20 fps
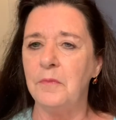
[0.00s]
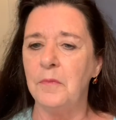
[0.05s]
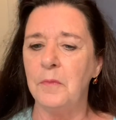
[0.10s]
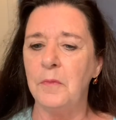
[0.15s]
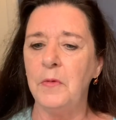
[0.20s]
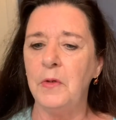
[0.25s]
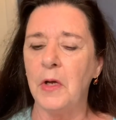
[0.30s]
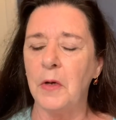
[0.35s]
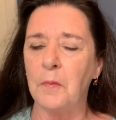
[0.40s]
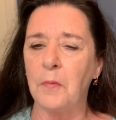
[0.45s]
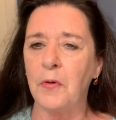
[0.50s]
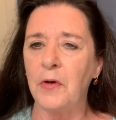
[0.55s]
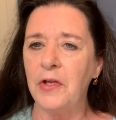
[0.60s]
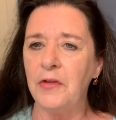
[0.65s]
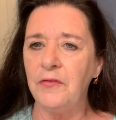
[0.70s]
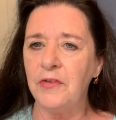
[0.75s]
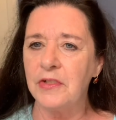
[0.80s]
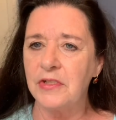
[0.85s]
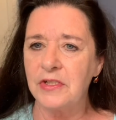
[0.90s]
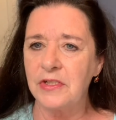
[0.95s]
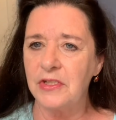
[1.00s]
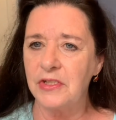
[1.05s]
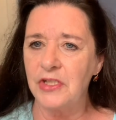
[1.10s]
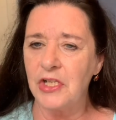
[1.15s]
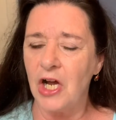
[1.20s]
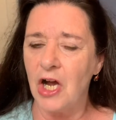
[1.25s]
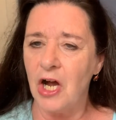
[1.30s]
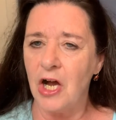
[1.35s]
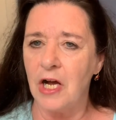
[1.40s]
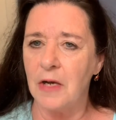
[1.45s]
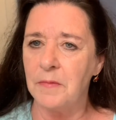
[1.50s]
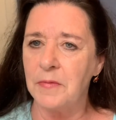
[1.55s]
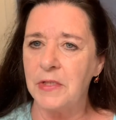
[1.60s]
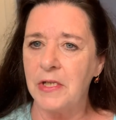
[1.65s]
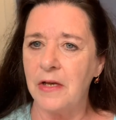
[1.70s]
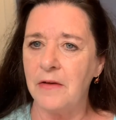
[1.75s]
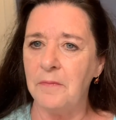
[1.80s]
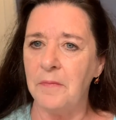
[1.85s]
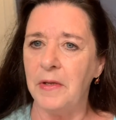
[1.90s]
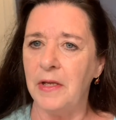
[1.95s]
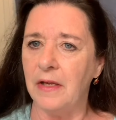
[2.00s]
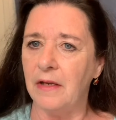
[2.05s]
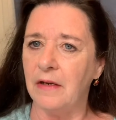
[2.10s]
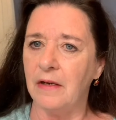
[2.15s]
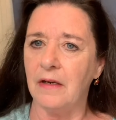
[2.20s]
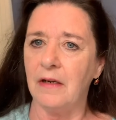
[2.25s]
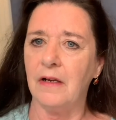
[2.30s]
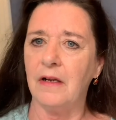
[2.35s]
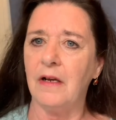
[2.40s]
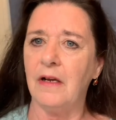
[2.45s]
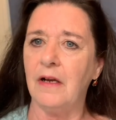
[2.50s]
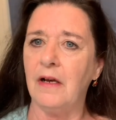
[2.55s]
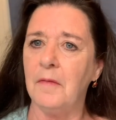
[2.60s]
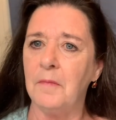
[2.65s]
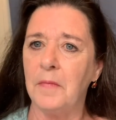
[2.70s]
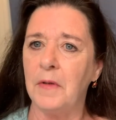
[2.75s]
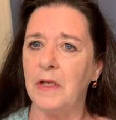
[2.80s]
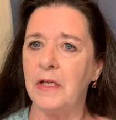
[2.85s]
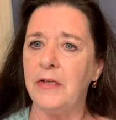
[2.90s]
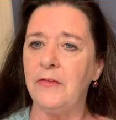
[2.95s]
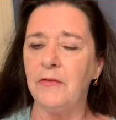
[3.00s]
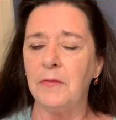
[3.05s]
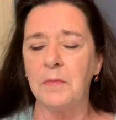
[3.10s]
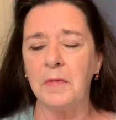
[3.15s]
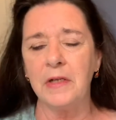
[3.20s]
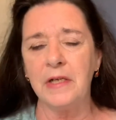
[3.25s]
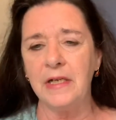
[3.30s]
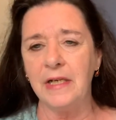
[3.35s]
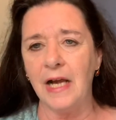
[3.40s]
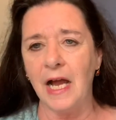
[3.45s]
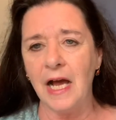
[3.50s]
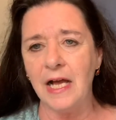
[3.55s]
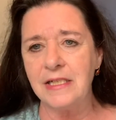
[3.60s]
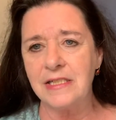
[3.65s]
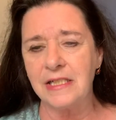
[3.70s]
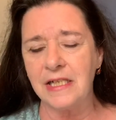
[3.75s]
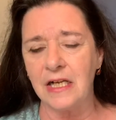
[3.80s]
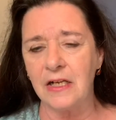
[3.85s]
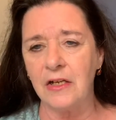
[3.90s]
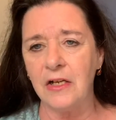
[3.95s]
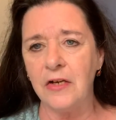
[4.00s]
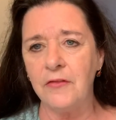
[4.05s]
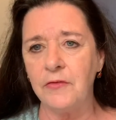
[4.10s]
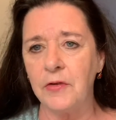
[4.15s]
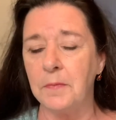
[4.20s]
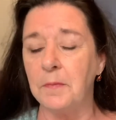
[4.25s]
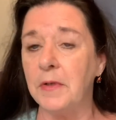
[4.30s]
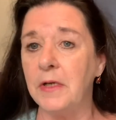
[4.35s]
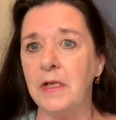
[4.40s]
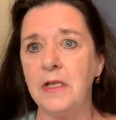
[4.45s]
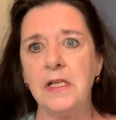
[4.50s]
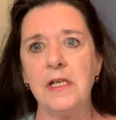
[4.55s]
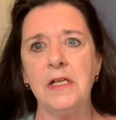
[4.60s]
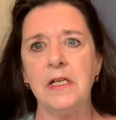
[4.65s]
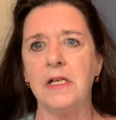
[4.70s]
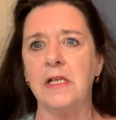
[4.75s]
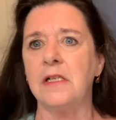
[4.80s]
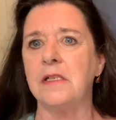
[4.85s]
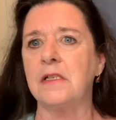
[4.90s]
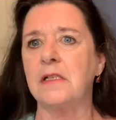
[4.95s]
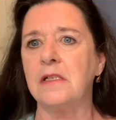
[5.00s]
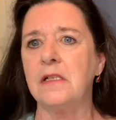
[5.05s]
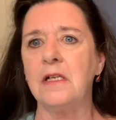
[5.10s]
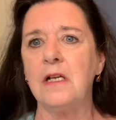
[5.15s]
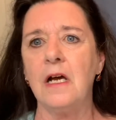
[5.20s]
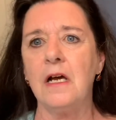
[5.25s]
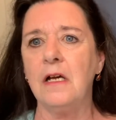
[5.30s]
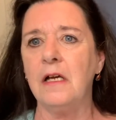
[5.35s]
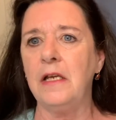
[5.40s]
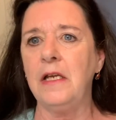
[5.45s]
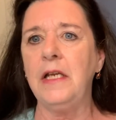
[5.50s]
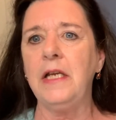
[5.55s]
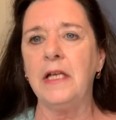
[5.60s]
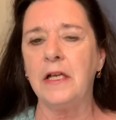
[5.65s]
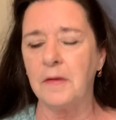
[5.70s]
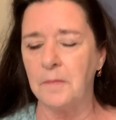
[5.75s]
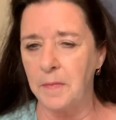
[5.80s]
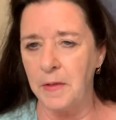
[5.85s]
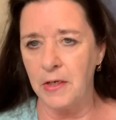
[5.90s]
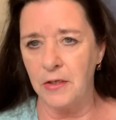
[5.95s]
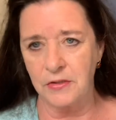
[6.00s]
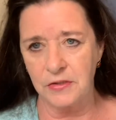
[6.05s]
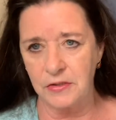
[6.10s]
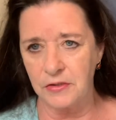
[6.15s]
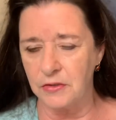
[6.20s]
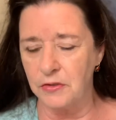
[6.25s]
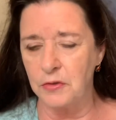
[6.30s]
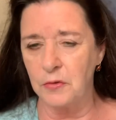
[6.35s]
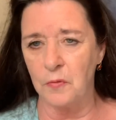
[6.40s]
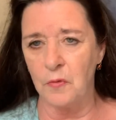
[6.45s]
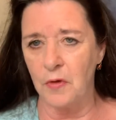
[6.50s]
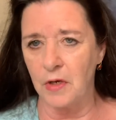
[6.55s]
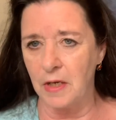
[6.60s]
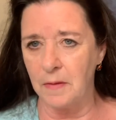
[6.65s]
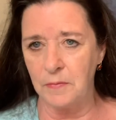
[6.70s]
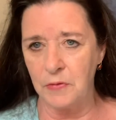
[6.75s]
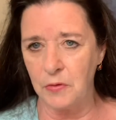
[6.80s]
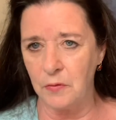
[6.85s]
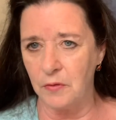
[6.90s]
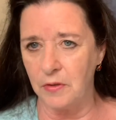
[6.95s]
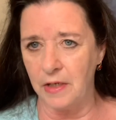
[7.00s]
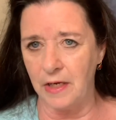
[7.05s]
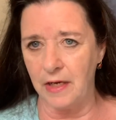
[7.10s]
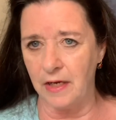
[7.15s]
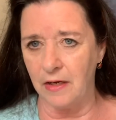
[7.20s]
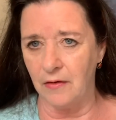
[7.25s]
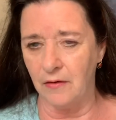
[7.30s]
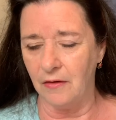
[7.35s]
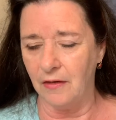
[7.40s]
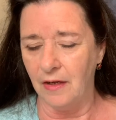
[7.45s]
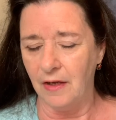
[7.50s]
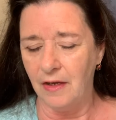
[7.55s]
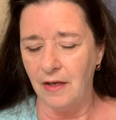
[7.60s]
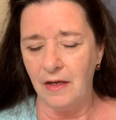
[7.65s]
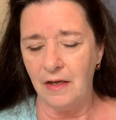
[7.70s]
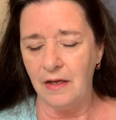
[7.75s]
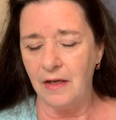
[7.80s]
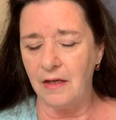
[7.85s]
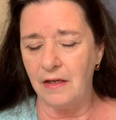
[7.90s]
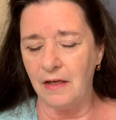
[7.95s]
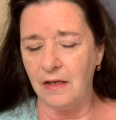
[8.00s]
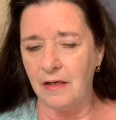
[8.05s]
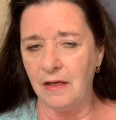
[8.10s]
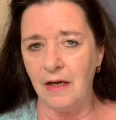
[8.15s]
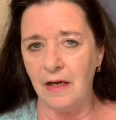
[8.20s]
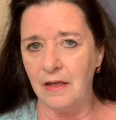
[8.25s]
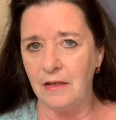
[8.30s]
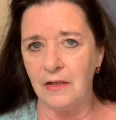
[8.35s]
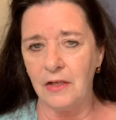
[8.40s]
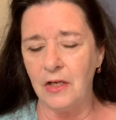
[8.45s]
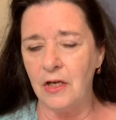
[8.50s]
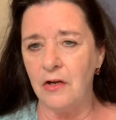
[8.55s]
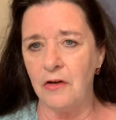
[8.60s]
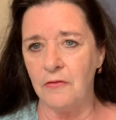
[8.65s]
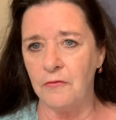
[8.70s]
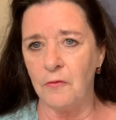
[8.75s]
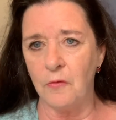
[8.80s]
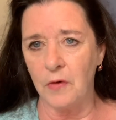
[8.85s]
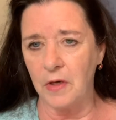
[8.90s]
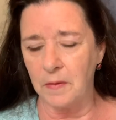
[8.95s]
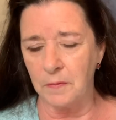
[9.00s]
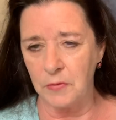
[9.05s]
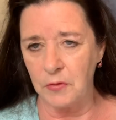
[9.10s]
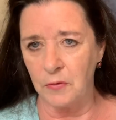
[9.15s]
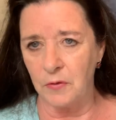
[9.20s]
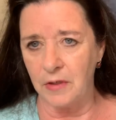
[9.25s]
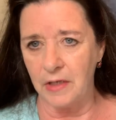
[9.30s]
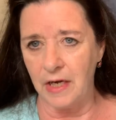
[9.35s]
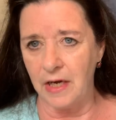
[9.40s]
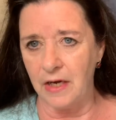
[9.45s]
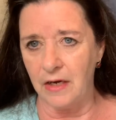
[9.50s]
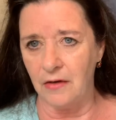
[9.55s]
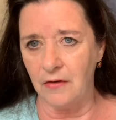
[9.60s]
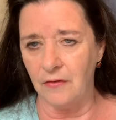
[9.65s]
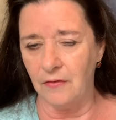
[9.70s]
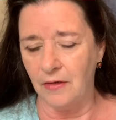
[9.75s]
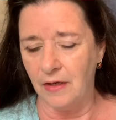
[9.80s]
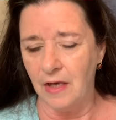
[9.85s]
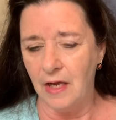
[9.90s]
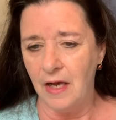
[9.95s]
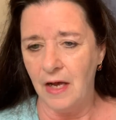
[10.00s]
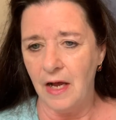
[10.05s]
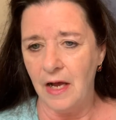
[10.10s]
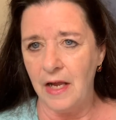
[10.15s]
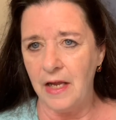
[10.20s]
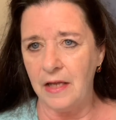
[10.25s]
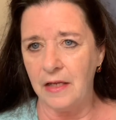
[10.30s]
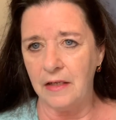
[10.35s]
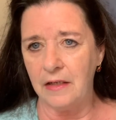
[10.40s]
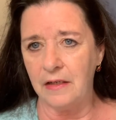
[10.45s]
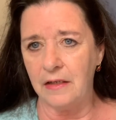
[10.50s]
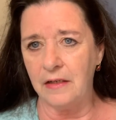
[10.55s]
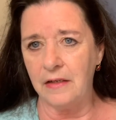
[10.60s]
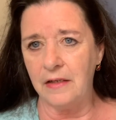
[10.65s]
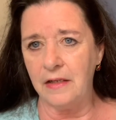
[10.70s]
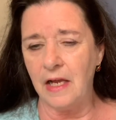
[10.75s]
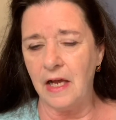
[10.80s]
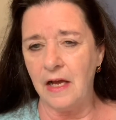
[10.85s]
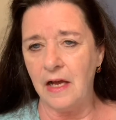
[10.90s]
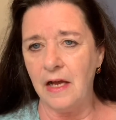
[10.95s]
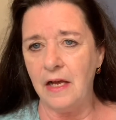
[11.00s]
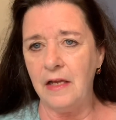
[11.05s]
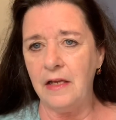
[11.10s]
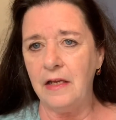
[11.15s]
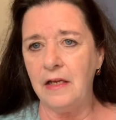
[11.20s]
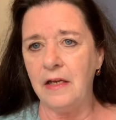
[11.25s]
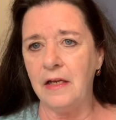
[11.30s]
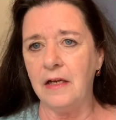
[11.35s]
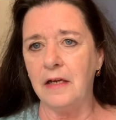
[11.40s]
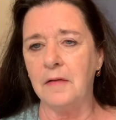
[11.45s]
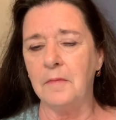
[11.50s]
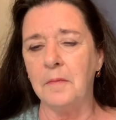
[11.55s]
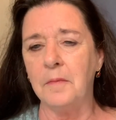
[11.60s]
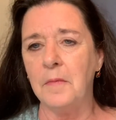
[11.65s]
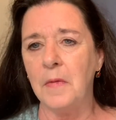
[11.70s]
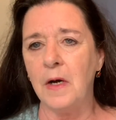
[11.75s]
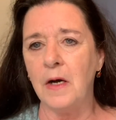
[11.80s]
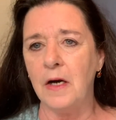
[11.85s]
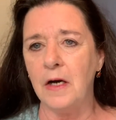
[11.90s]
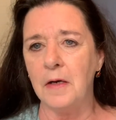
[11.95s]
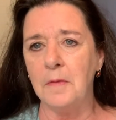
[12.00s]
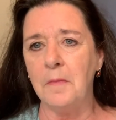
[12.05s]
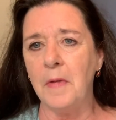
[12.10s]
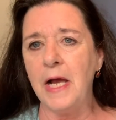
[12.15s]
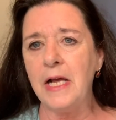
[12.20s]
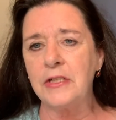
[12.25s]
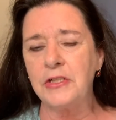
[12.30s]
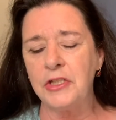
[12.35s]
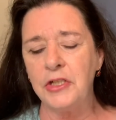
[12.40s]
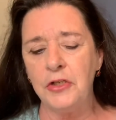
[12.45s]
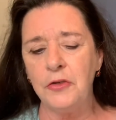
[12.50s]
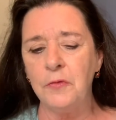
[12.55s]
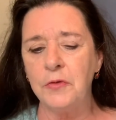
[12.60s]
you know previous jobs have been unbelievably nice and I loved them, but it is not any comparison to what I'm doing now. I love what I'm doing now. And I am, um, actually you